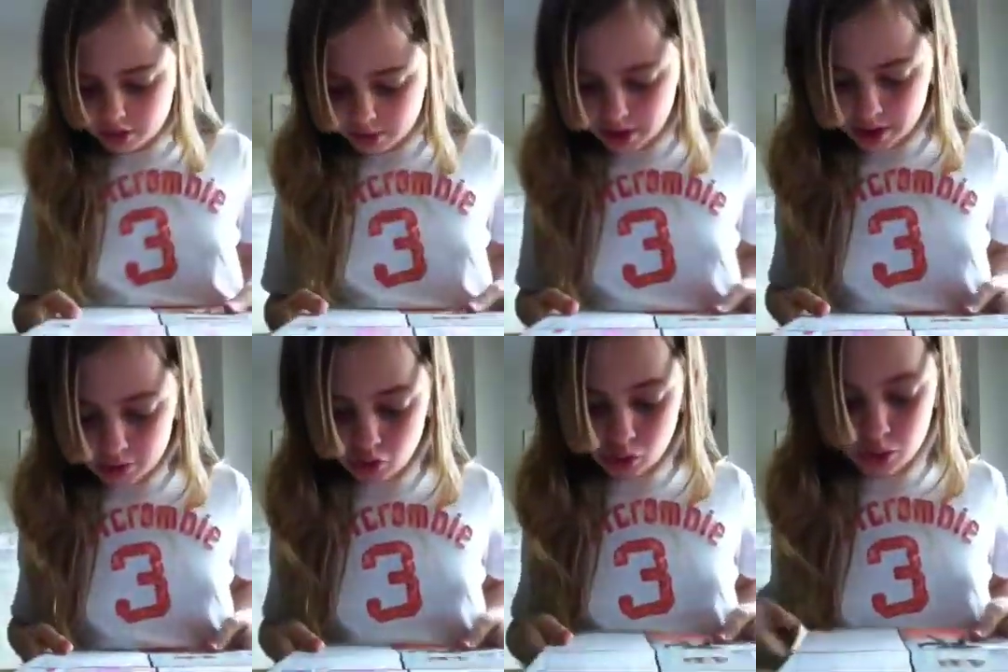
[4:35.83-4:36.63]
My name
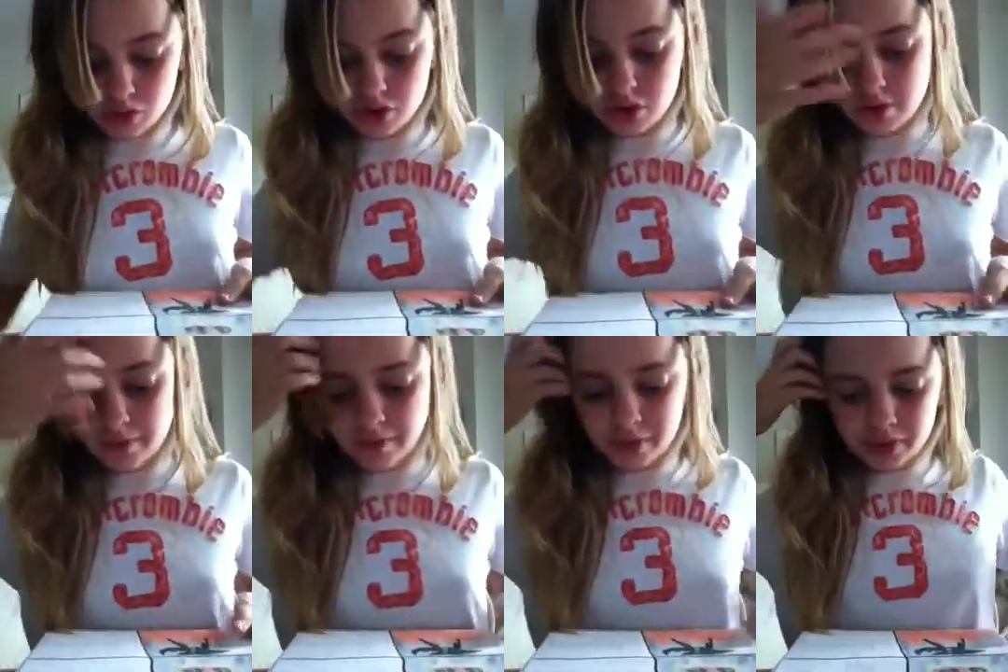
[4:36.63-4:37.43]
is Rose,
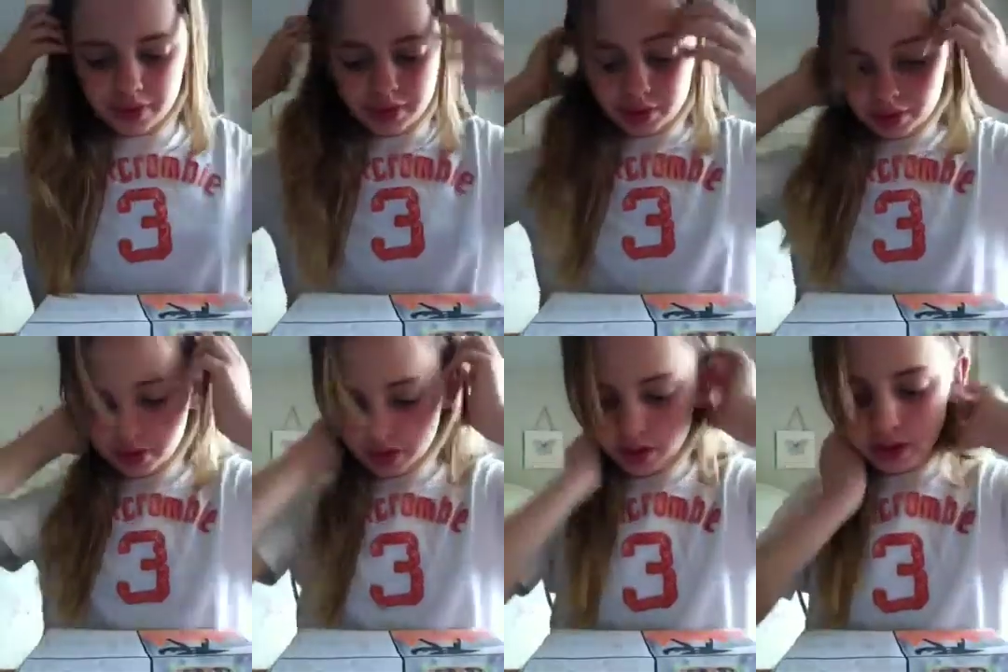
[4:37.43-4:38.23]

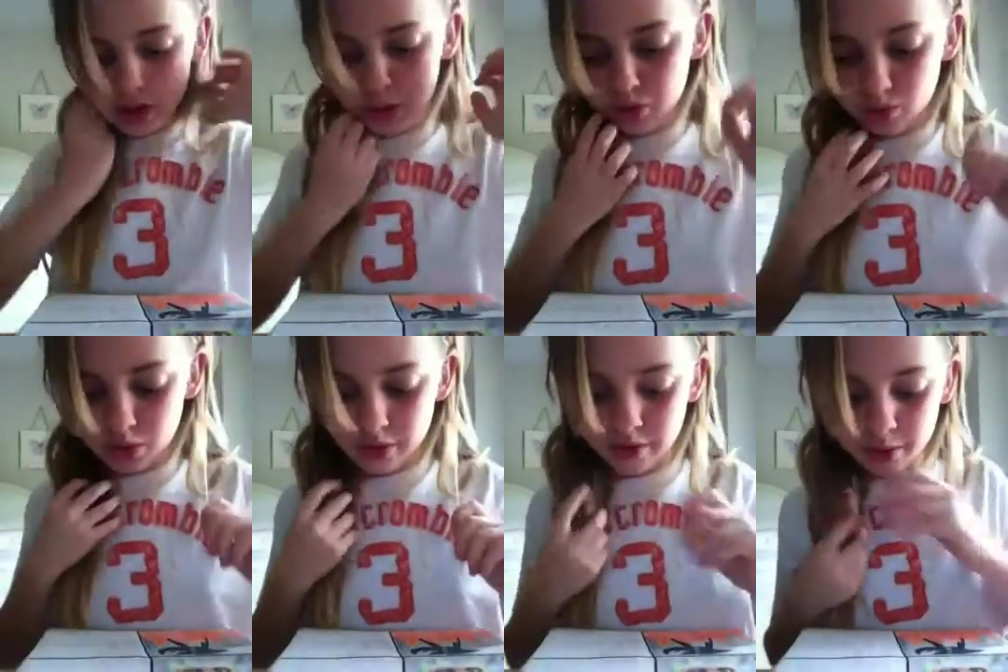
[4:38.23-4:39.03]
and it was
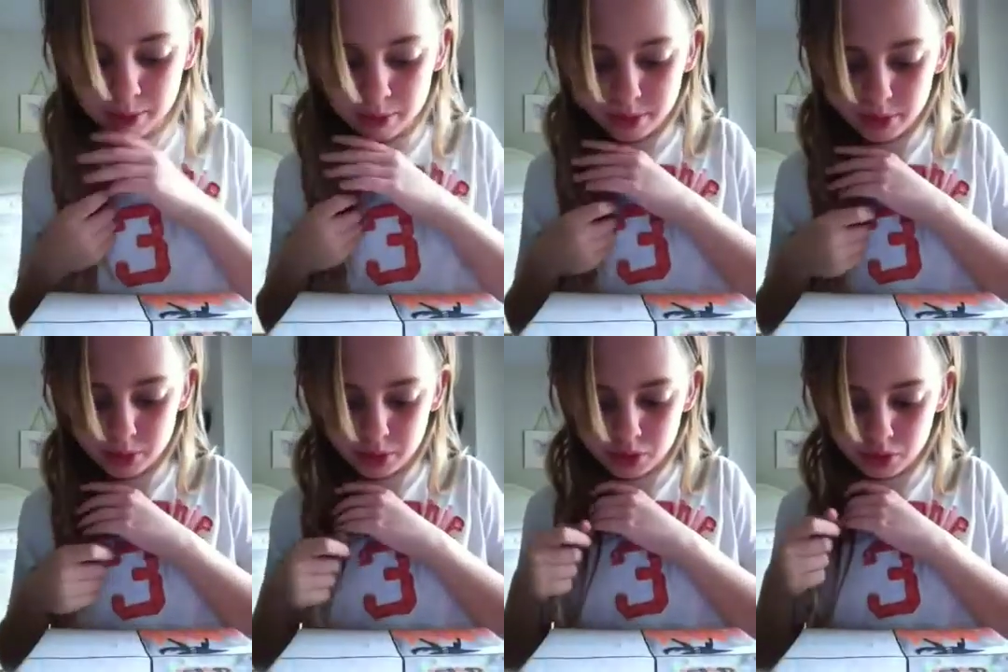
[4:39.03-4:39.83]
only a few
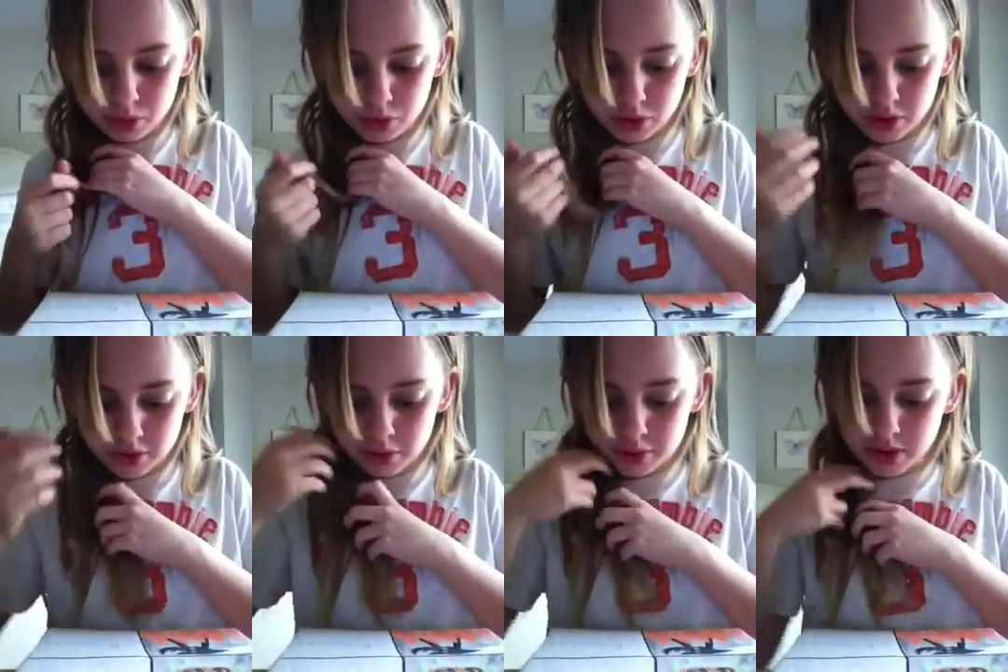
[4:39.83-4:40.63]

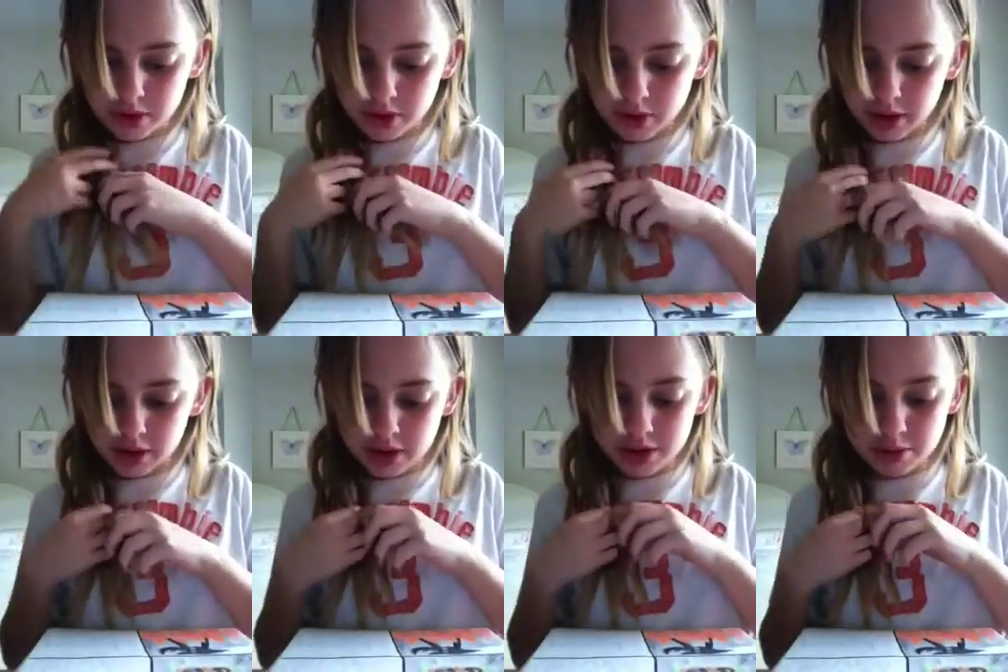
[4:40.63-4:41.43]
months ago that I
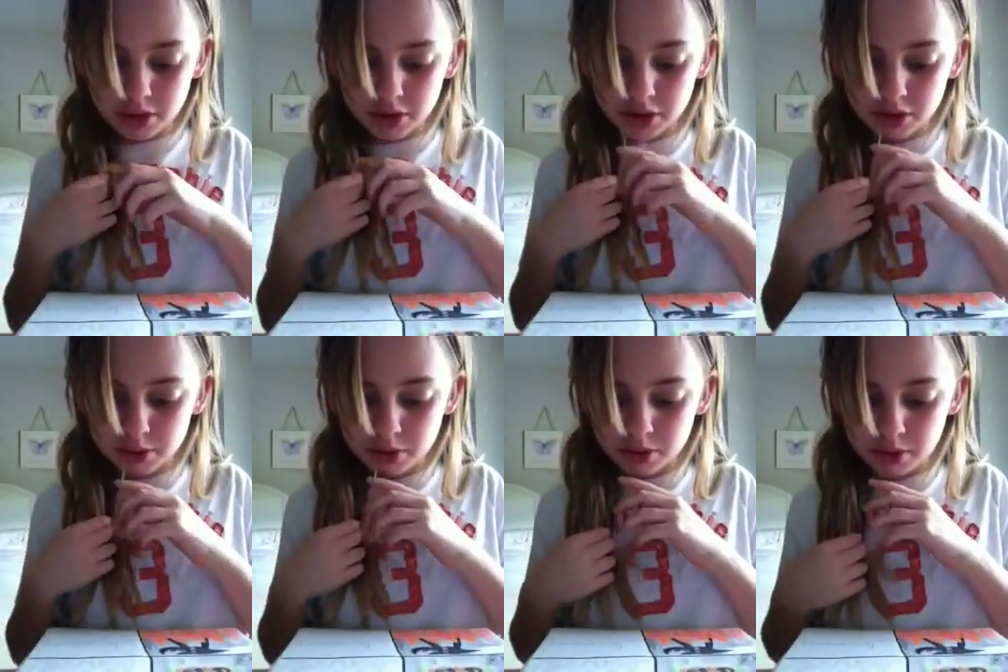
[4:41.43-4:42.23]
lost the ability to
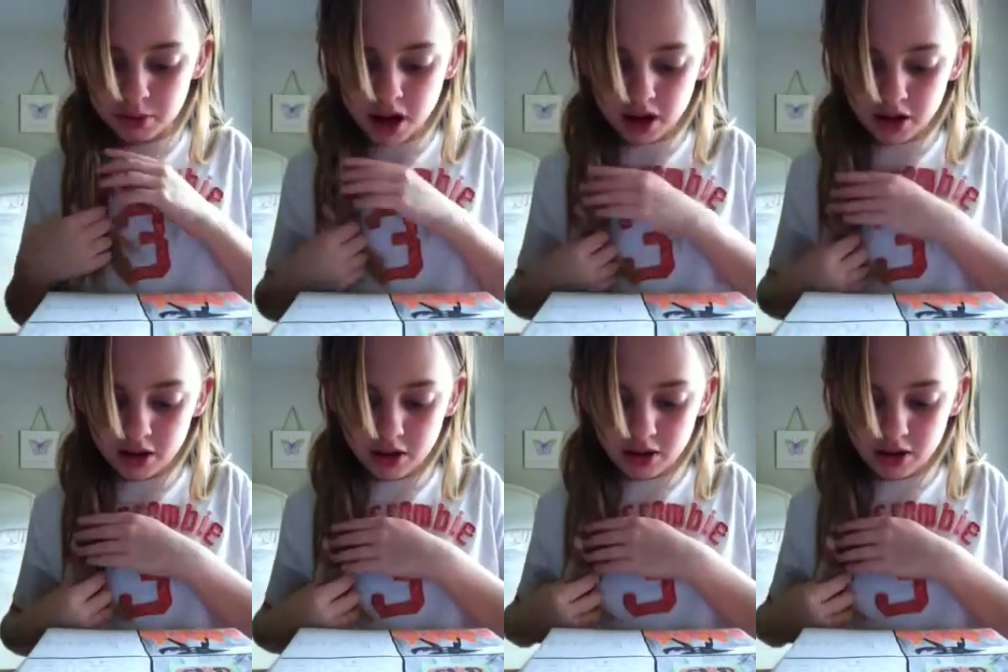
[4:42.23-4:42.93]
be with my pack.